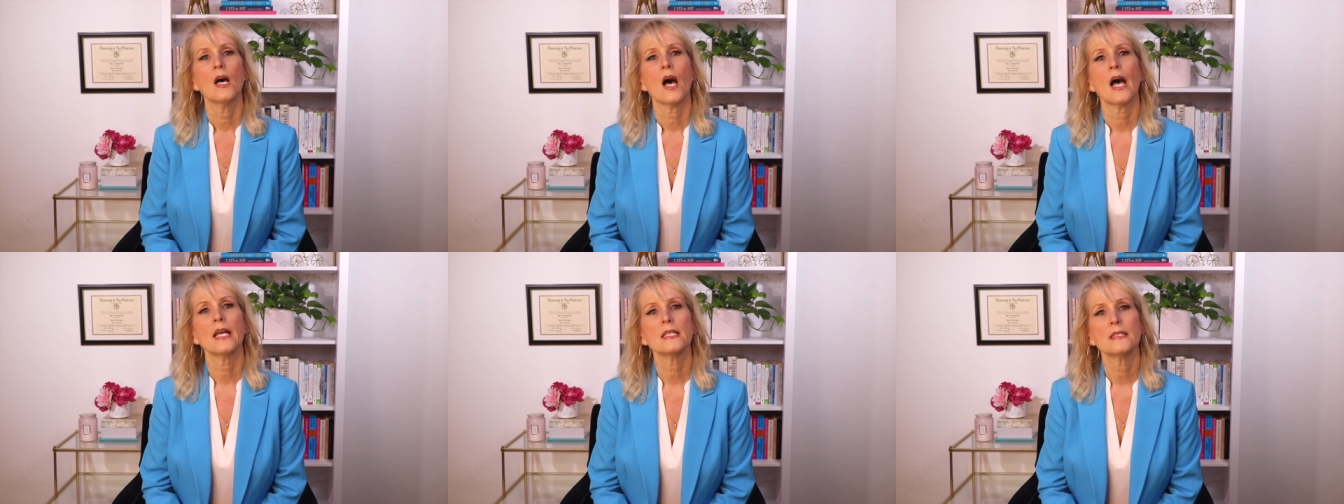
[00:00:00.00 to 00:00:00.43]

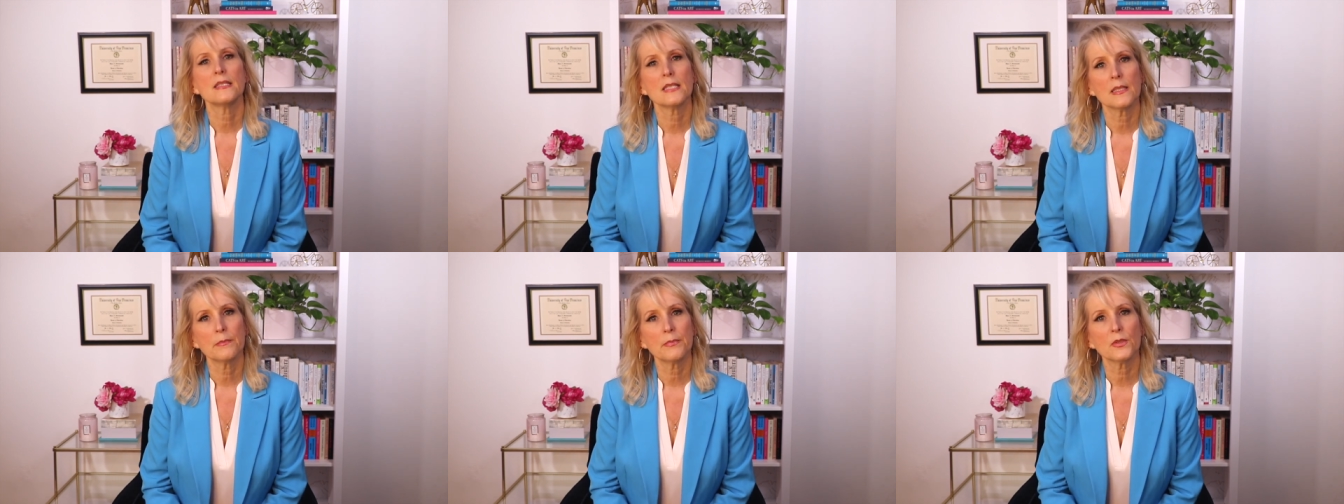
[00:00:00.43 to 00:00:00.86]
On a
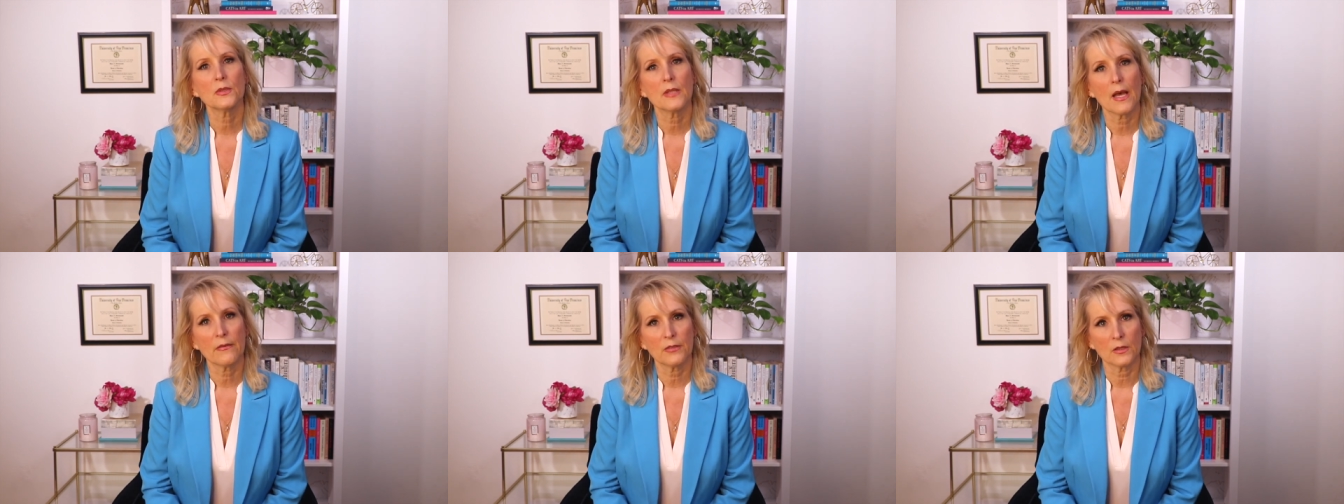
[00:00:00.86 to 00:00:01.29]
deeper
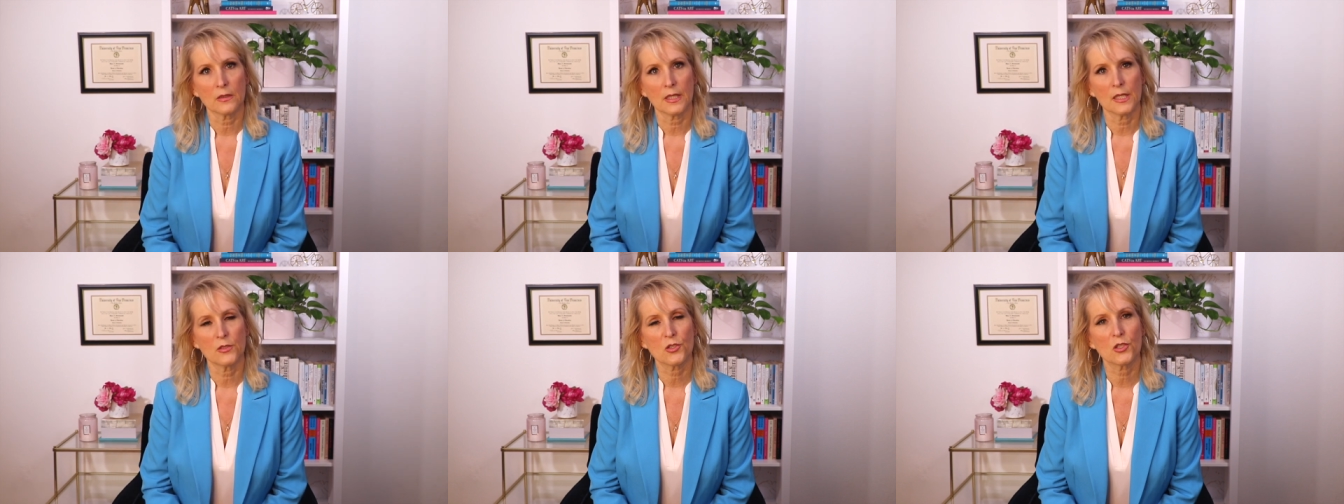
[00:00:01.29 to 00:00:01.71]
level,
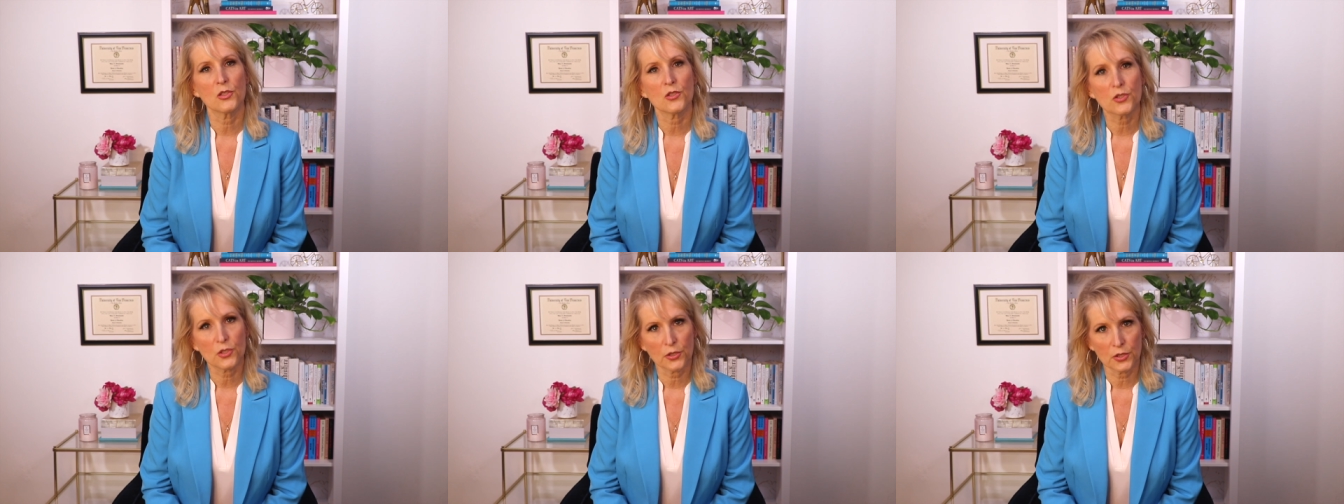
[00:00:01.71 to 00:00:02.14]
it's
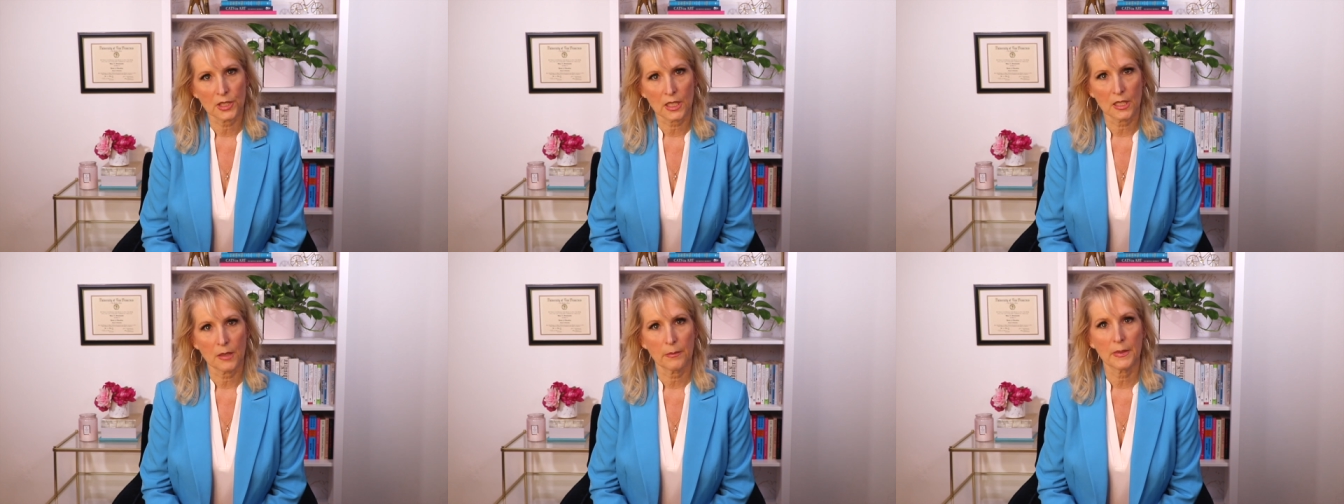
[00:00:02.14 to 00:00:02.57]
concerning